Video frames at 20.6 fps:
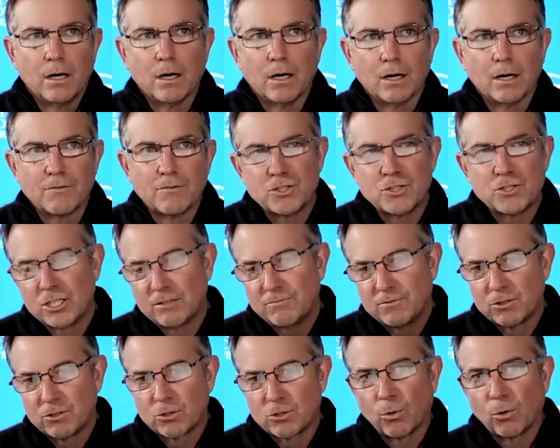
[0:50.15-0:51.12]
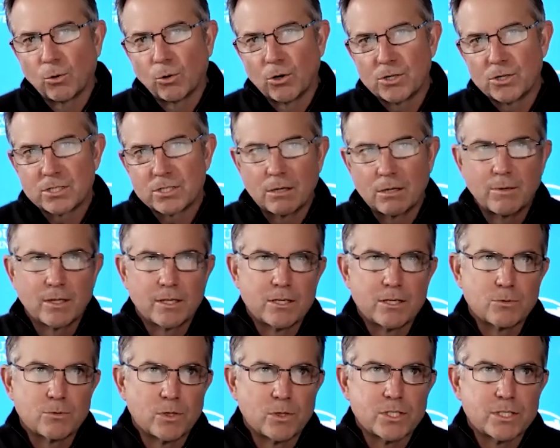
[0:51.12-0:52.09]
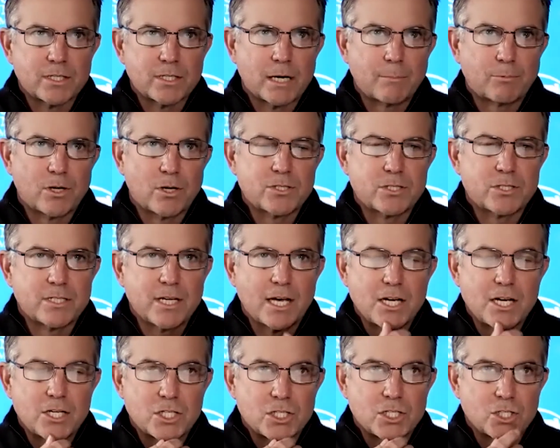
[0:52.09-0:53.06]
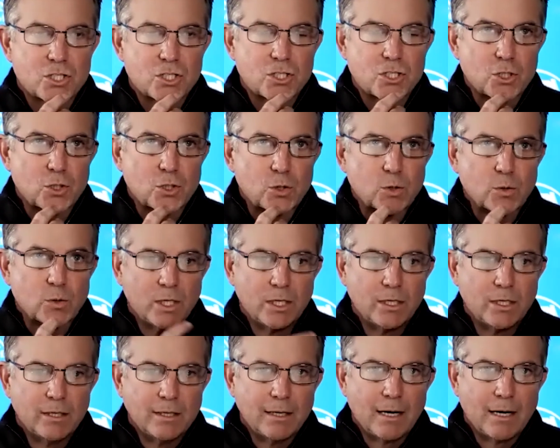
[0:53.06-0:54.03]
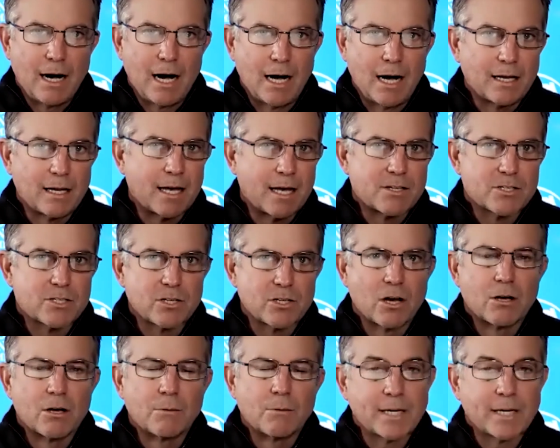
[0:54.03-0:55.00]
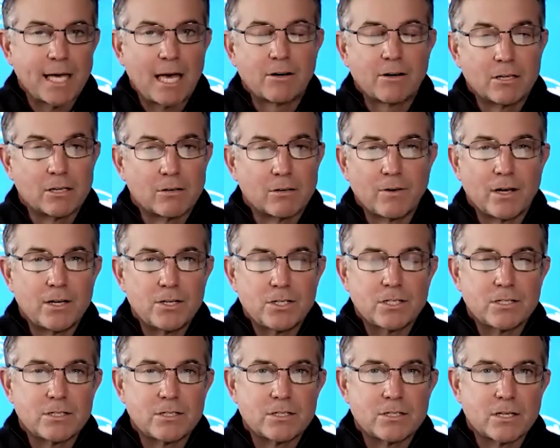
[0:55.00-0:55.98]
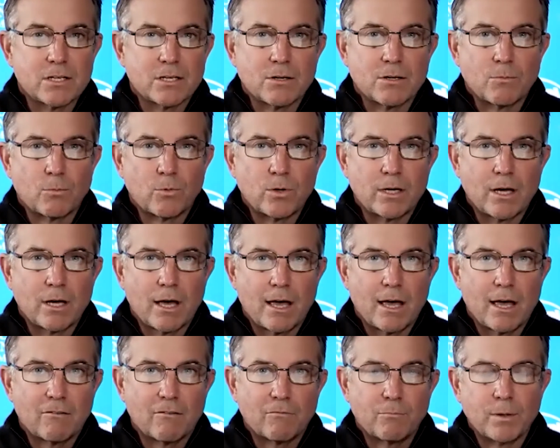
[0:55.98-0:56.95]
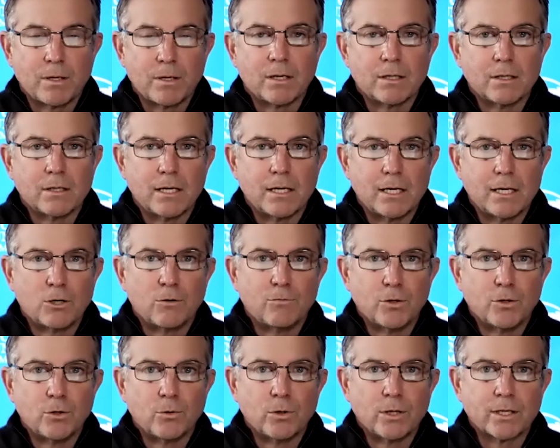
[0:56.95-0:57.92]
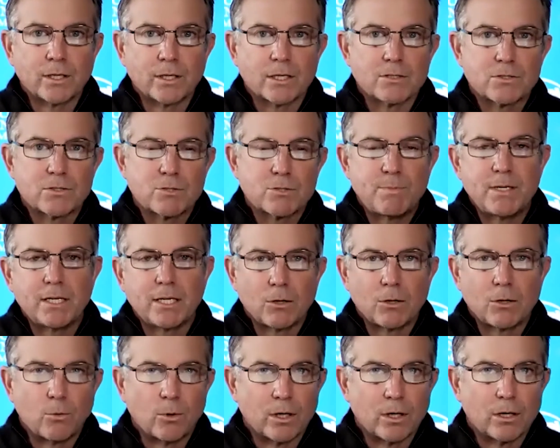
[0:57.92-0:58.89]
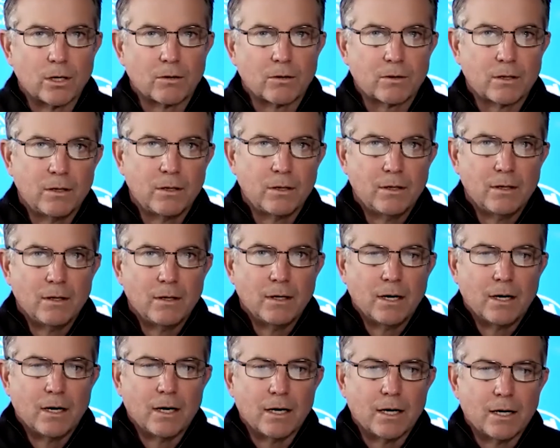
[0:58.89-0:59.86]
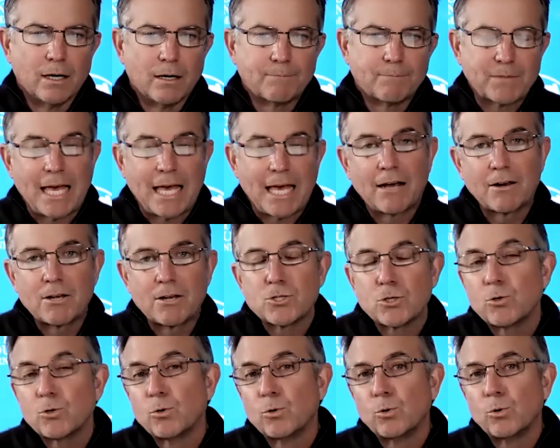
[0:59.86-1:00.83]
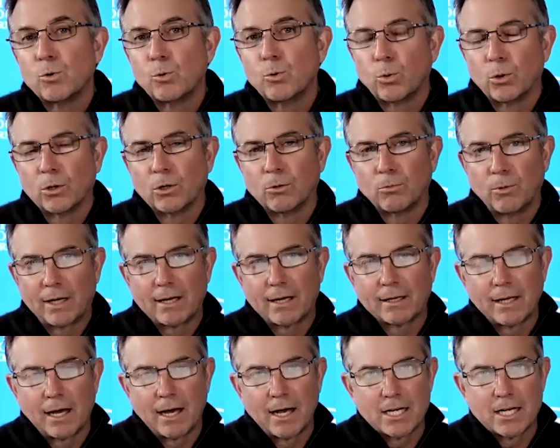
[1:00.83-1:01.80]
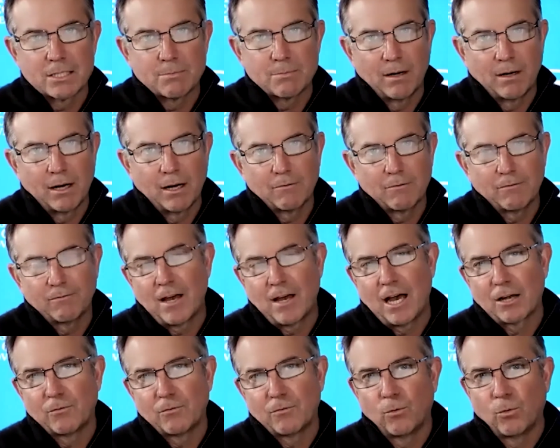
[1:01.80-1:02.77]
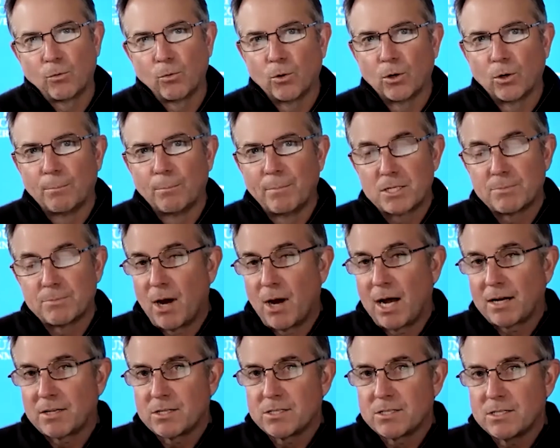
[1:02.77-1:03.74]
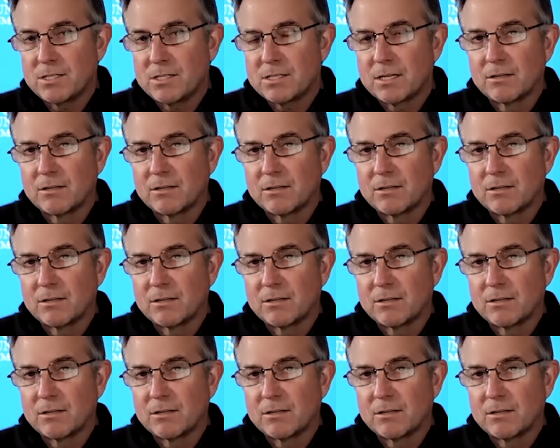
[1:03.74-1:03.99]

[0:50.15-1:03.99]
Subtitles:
shifted towards some of these Wednesday presentations to highlight some county innovations, and we have been interviewing and speaking with counties who were recognized by FACT for best practices in